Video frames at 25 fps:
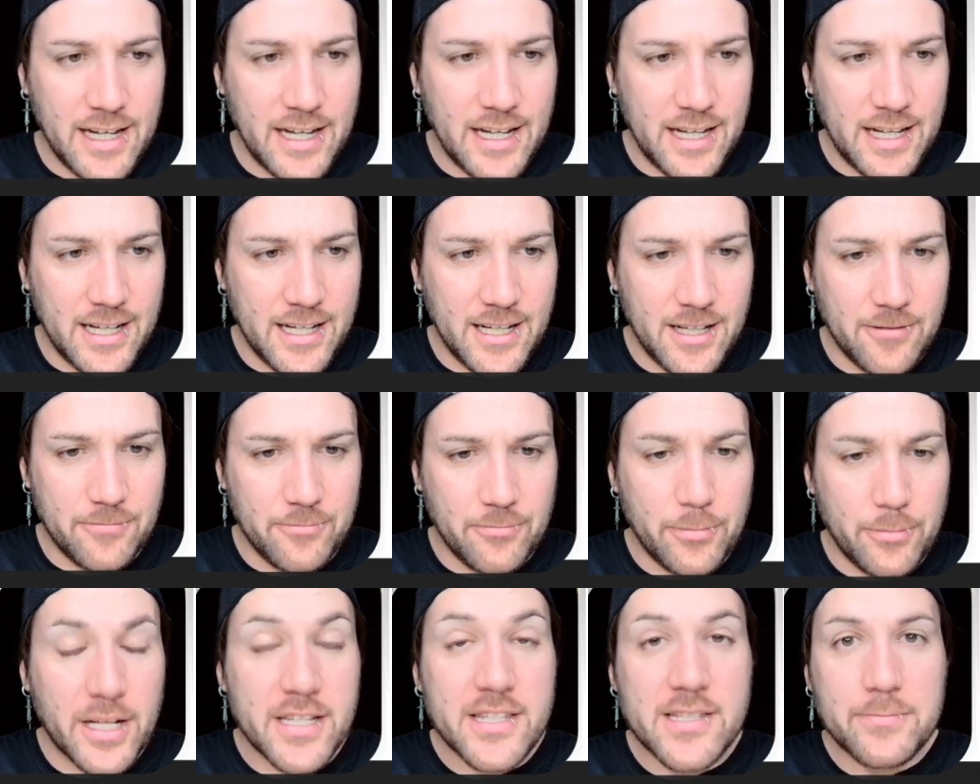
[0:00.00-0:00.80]

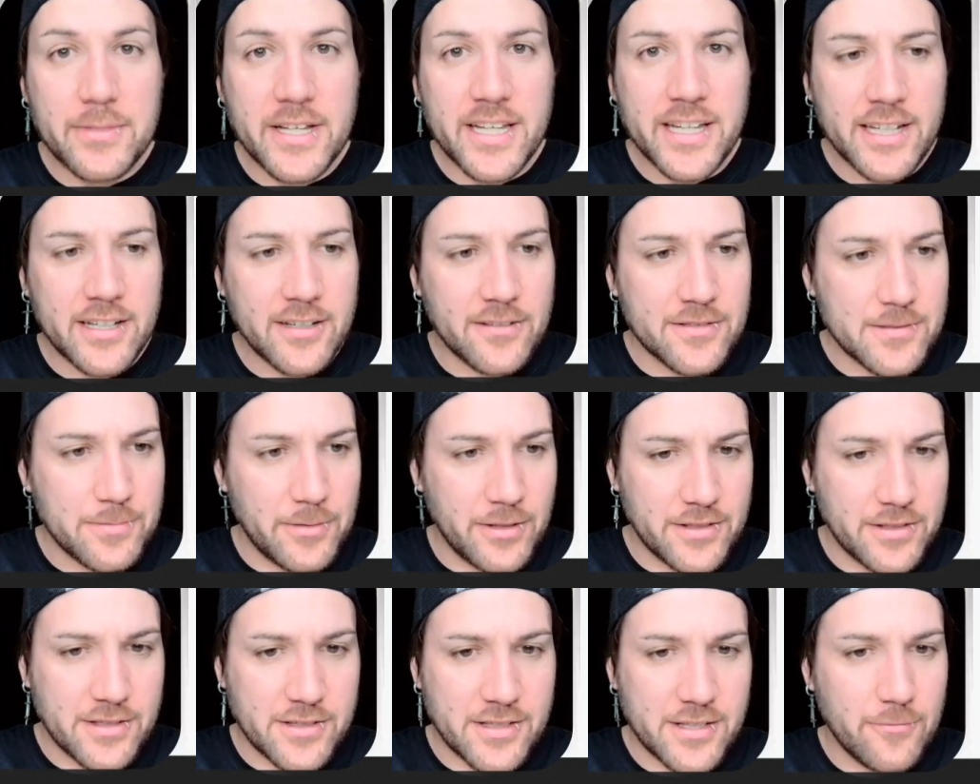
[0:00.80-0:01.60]
Um, but speaking of
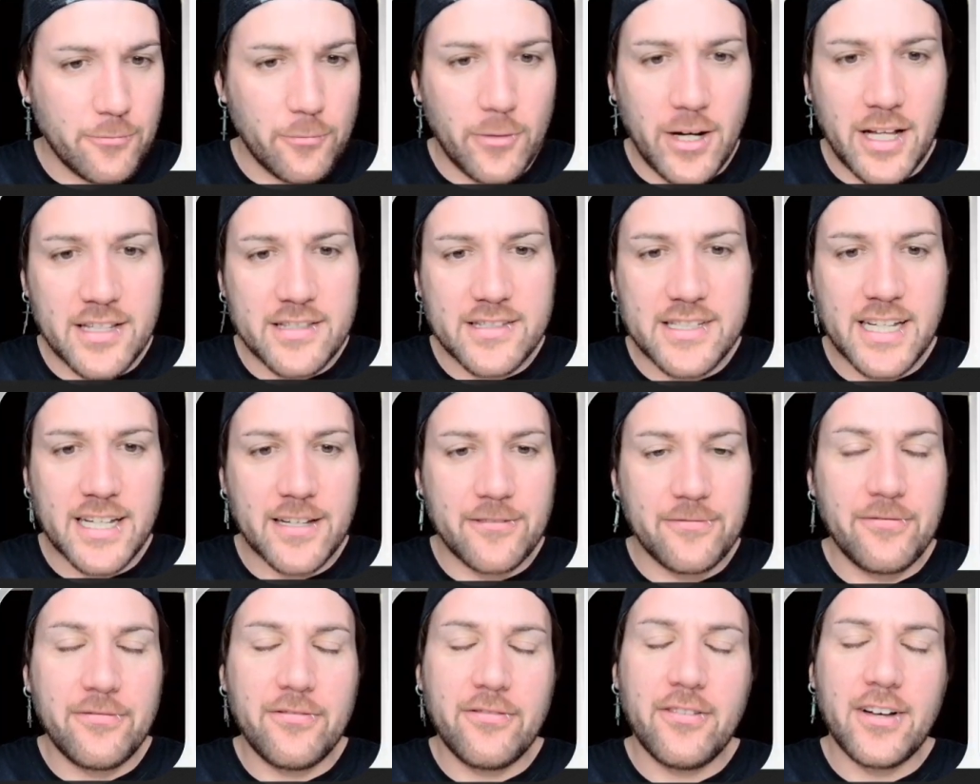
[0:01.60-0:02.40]
sponsorship, while it's
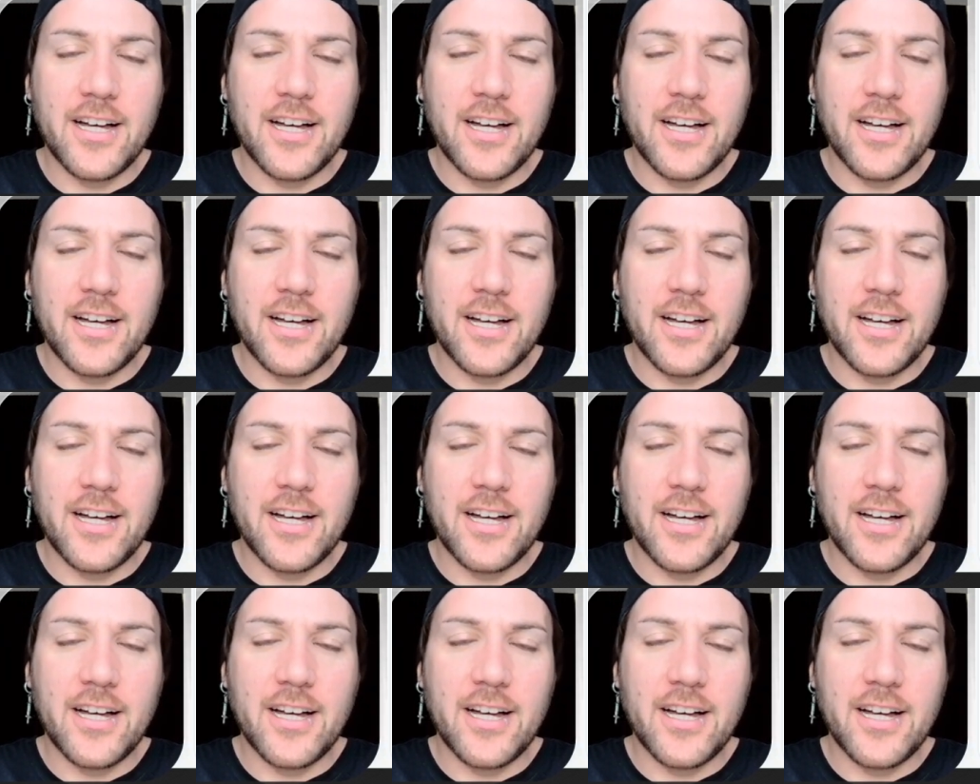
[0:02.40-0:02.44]
taking